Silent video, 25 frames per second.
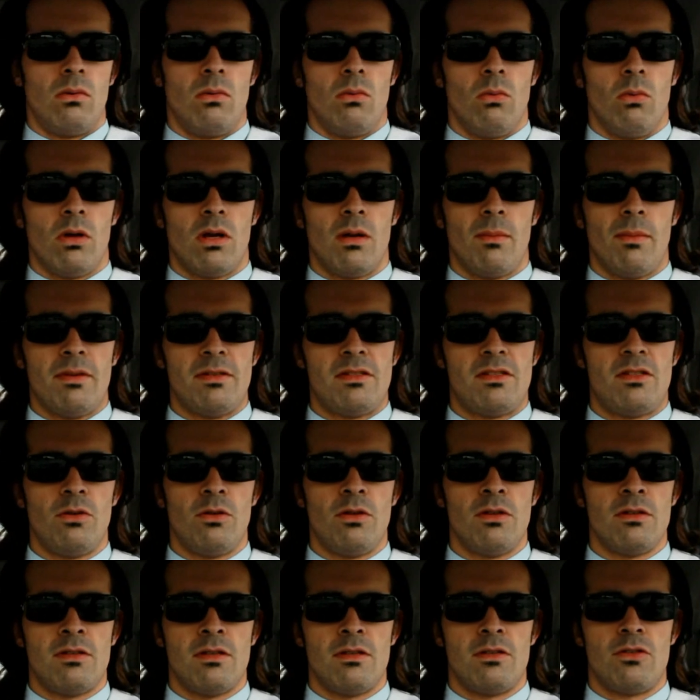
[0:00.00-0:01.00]
One of my
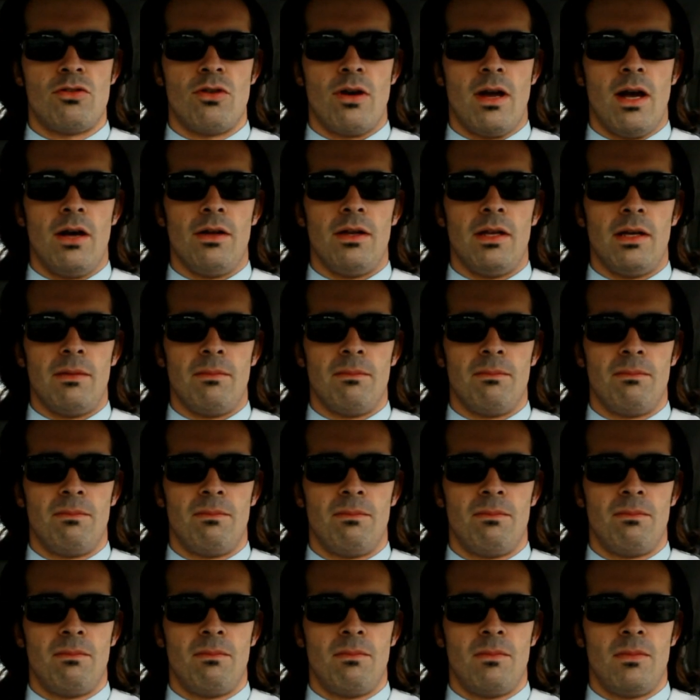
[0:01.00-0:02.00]
students is
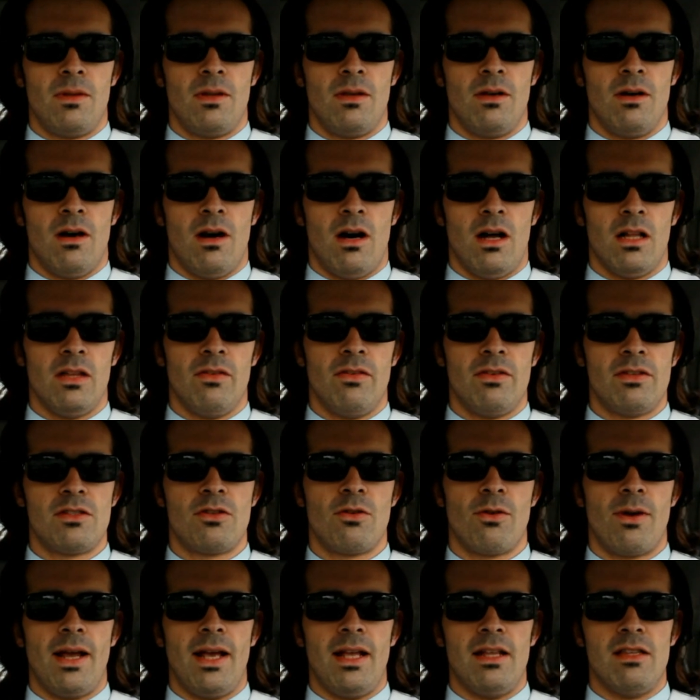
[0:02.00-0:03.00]
drowning. All of his
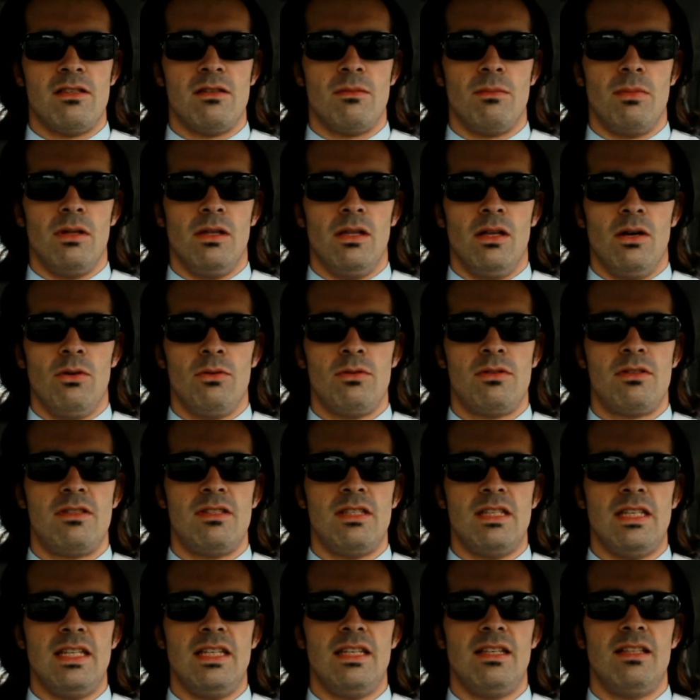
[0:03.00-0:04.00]
grades are below
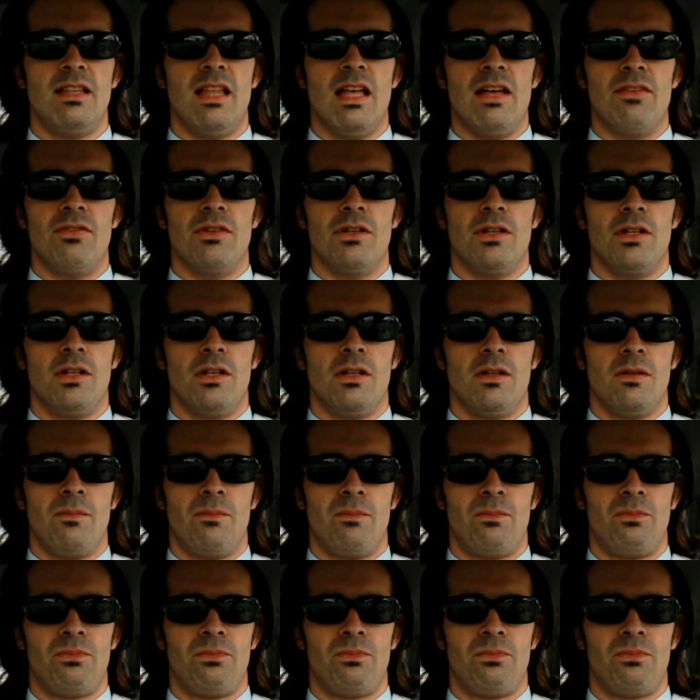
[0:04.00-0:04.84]
sea level.